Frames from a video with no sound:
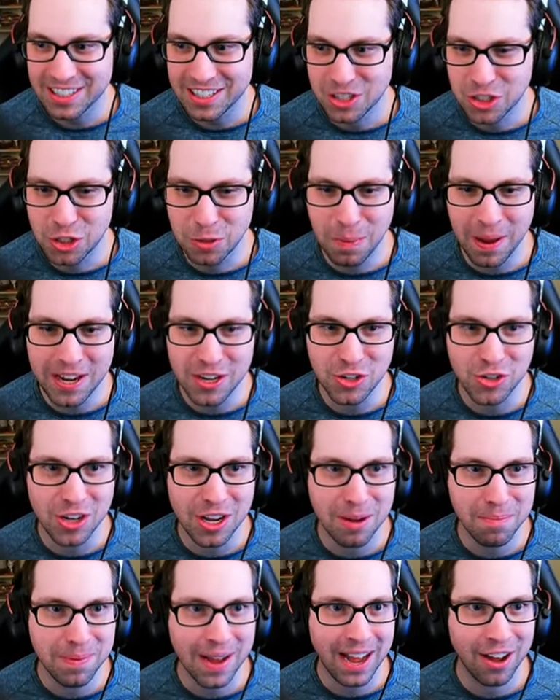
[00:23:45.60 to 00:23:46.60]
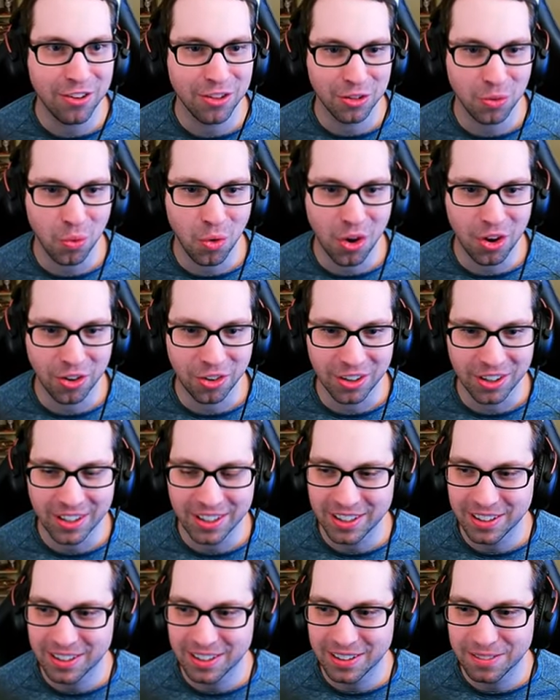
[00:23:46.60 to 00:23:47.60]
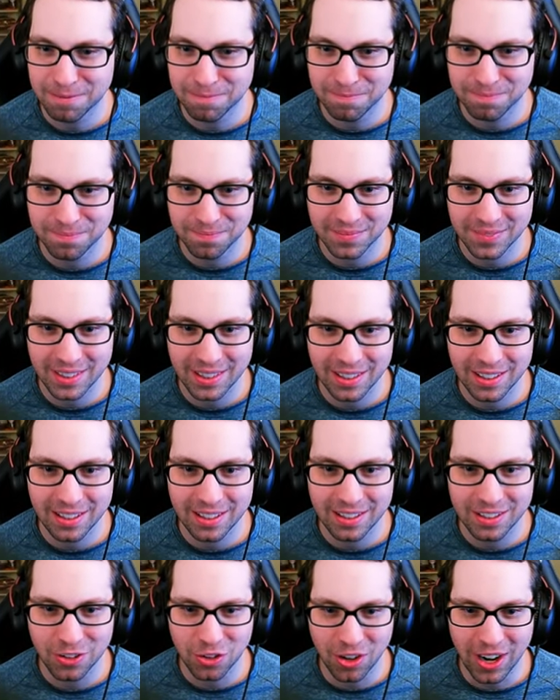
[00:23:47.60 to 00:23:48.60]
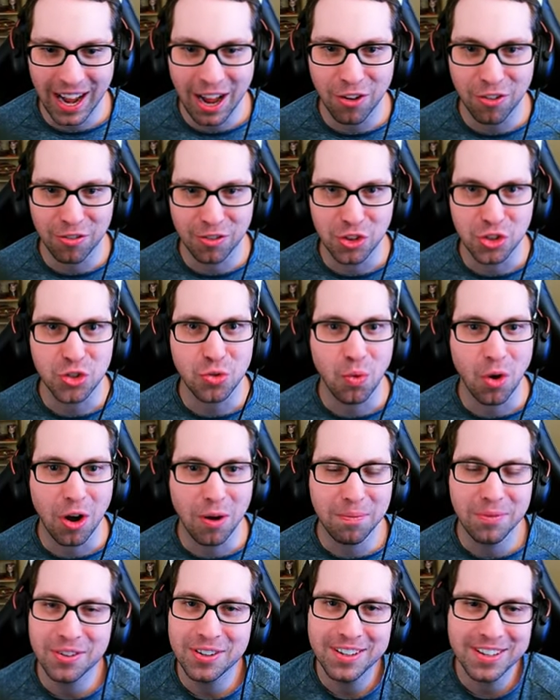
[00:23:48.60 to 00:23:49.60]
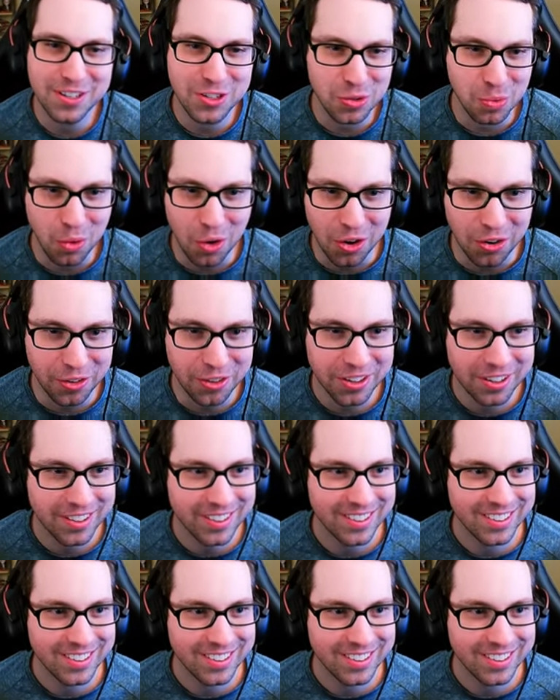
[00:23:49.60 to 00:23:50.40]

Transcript: spaceship out of the water. Or out of the swamp. It is water.